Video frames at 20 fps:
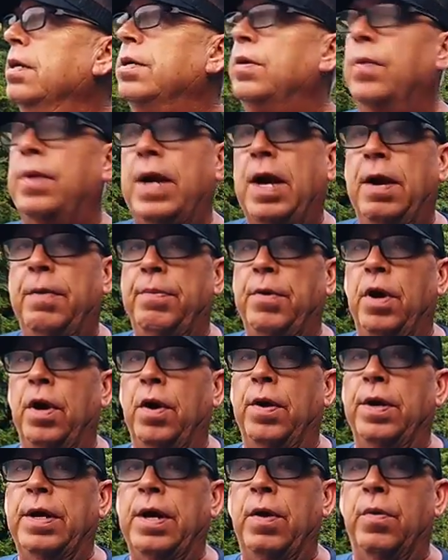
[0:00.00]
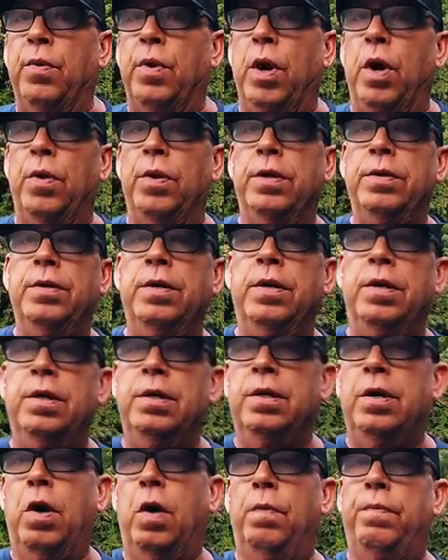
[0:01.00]
So get up early, get rolling.
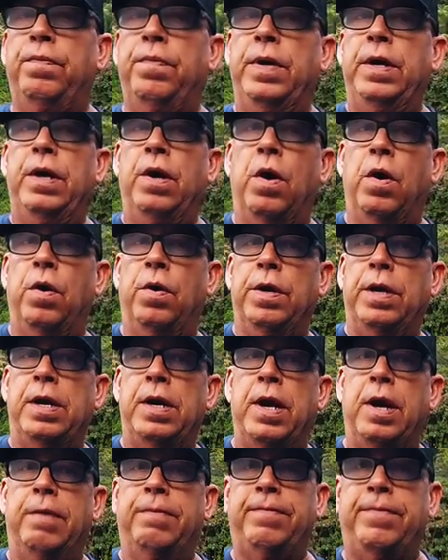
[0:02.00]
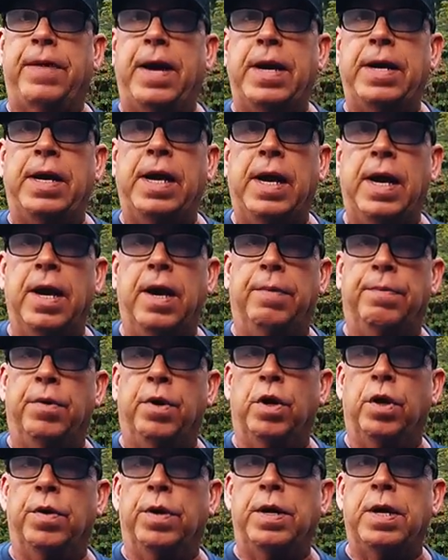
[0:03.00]
Hopefully early enough. If I can get up
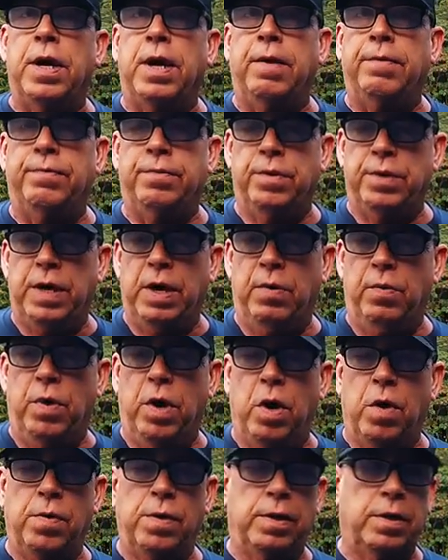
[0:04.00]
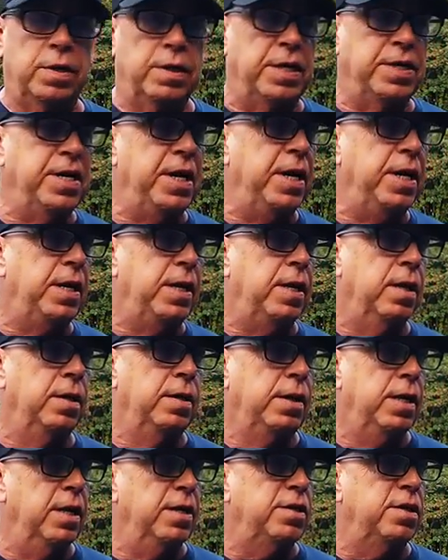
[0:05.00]
early enough, we'll get rolling. Because I need to
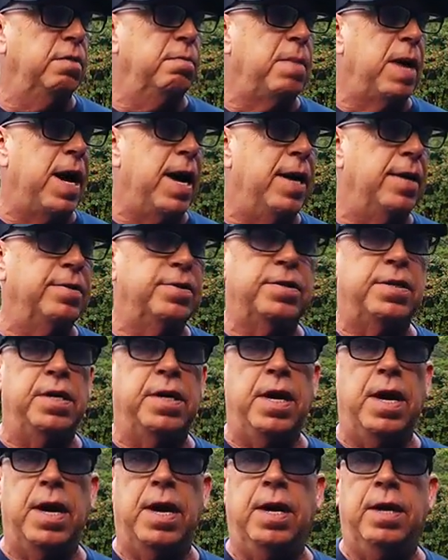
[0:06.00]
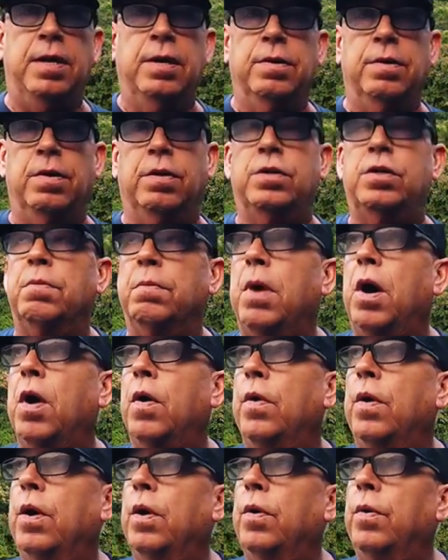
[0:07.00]
get some miles today or
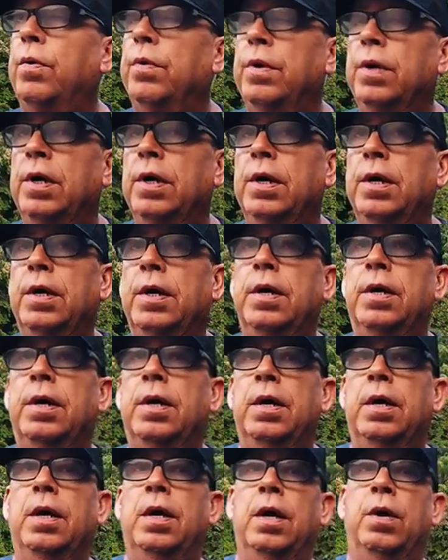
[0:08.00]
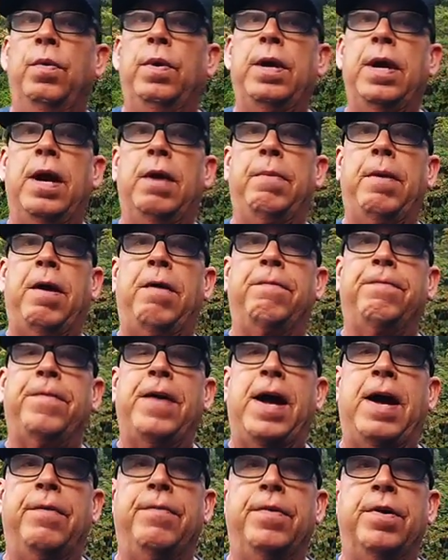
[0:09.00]
tomorrow. We got about
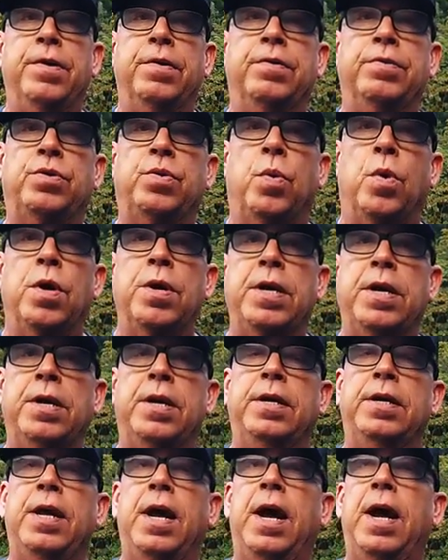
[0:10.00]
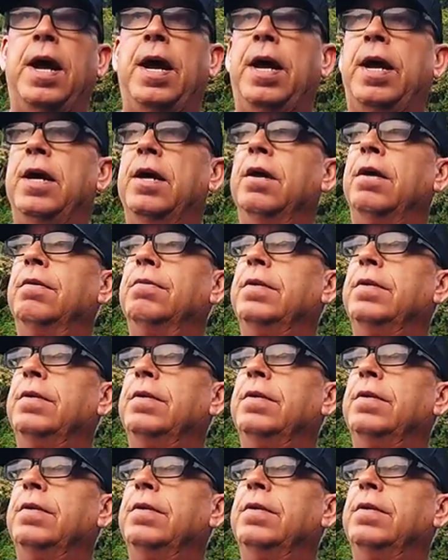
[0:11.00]
520 today.